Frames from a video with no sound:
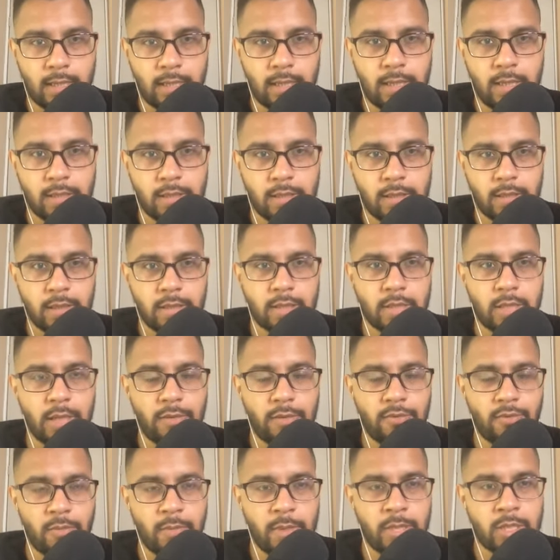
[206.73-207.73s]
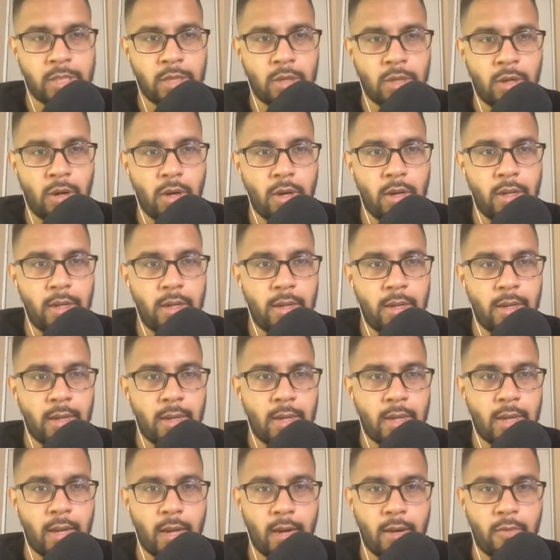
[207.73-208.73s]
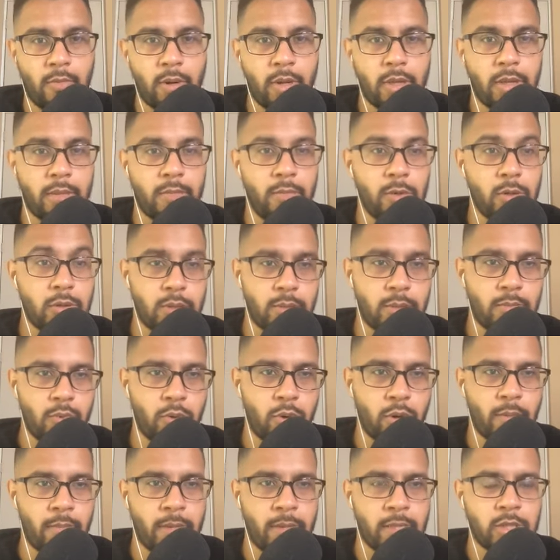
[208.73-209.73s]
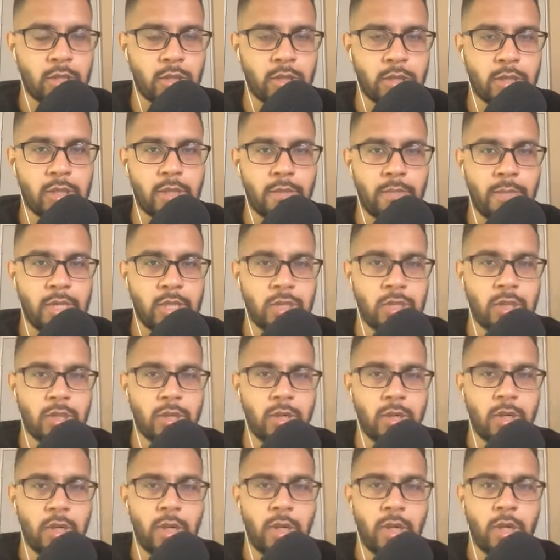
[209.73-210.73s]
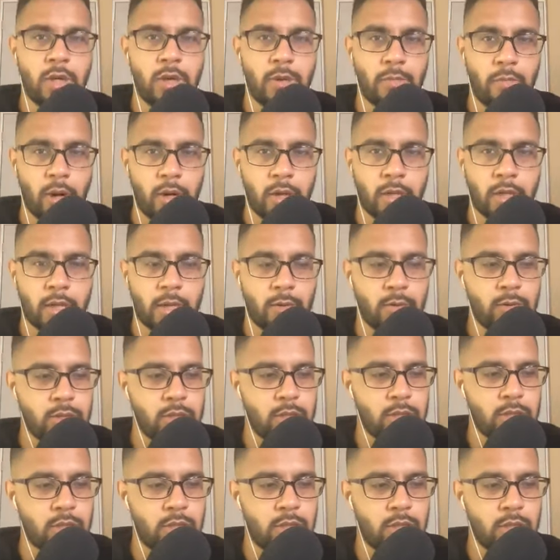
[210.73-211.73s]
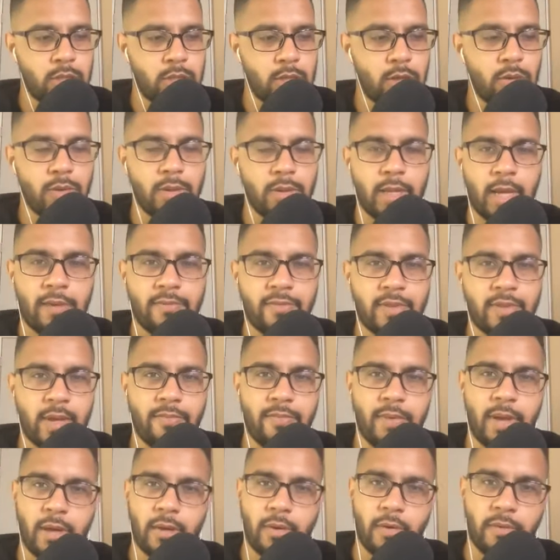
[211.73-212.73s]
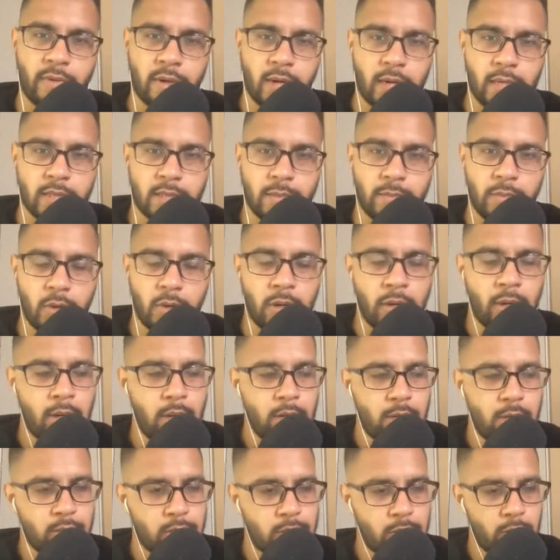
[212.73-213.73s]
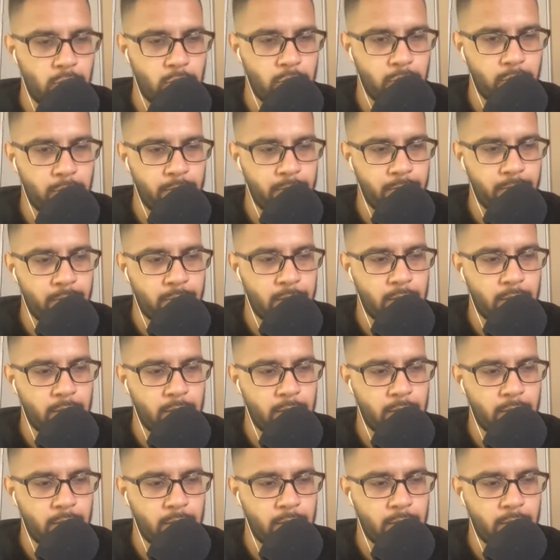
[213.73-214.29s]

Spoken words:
gives us information on kind of one of the most important metrics to measure your marketing, which is your lifetime value of a customer. So